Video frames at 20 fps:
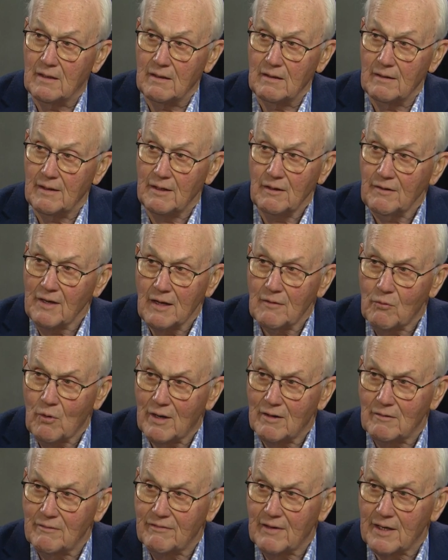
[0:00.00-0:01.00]
They don't have
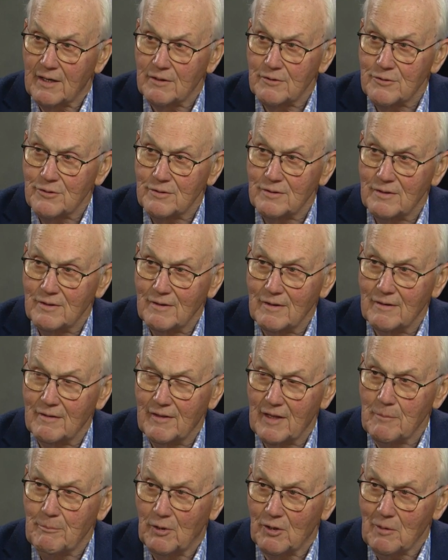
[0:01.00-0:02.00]
wildfires.
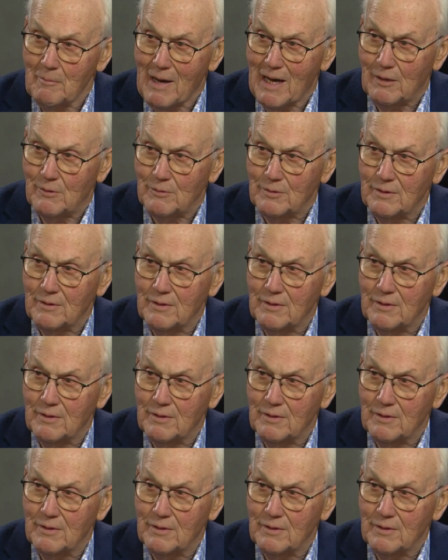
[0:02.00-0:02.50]
They put them out.